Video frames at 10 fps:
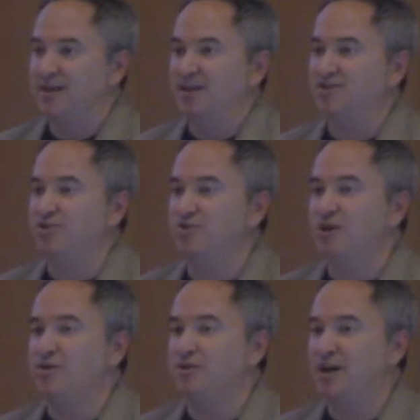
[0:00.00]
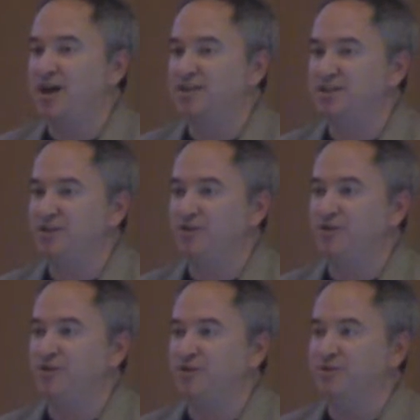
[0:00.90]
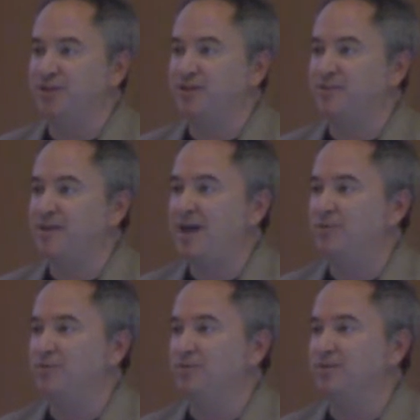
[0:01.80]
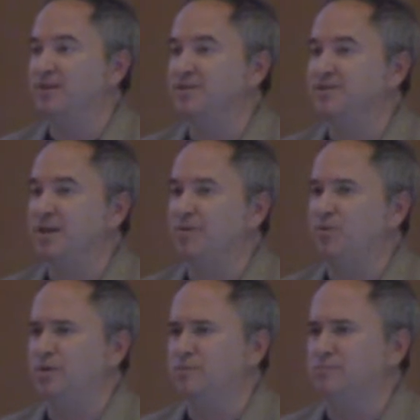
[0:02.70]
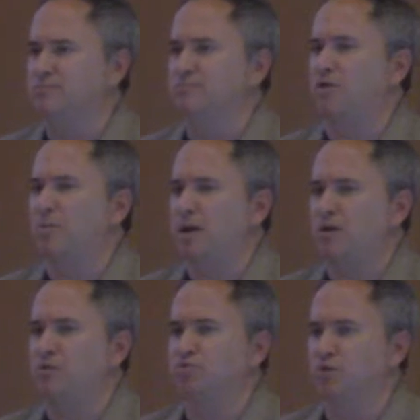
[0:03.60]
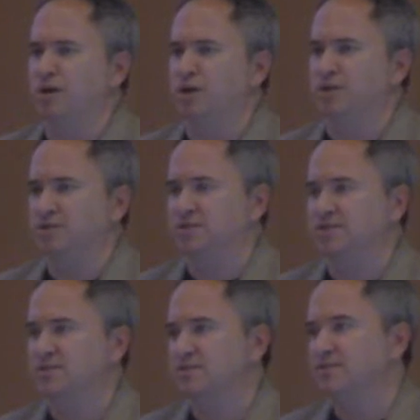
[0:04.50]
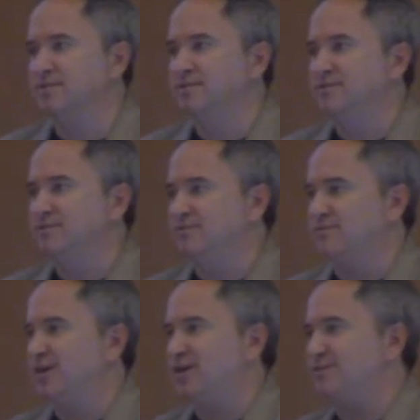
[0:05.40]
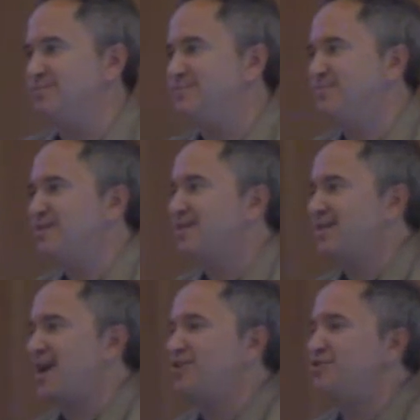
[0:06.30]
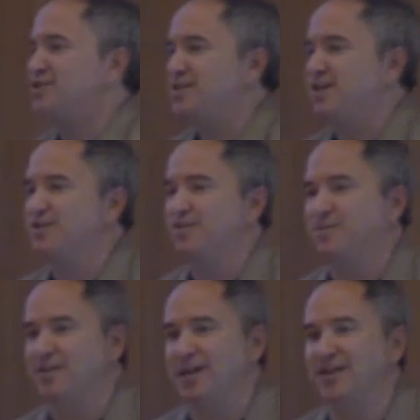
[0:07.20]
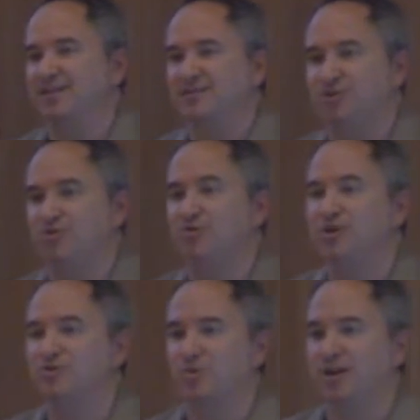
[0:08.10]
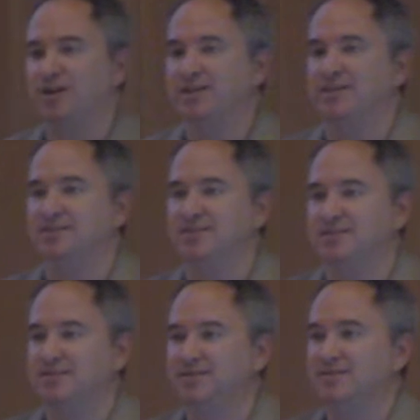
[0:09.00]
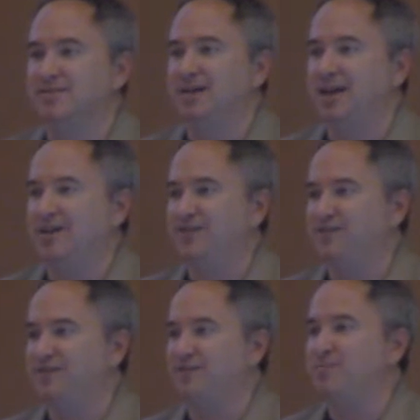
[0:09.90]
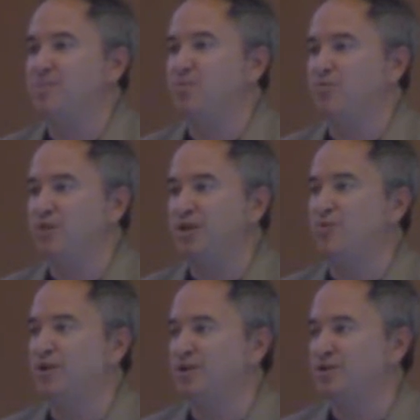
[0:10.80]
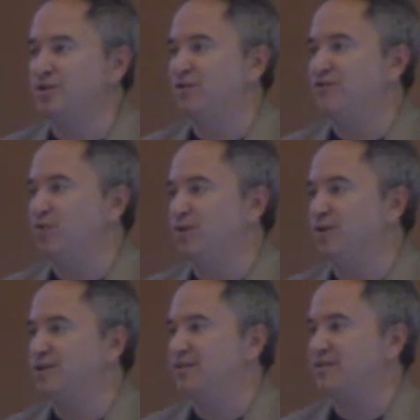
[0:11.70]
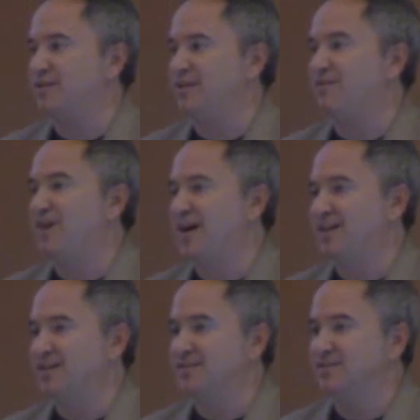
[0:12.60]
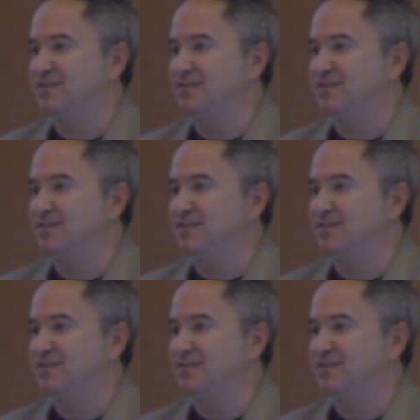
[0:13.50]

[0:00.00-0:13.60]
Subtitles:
And so you'll go to the content owner and you'll tell them that, and they'll say, well, nobody knows where it is. Well, now you can tell them that Google knows where it is, and if people really wanted to look for it, they'd find it.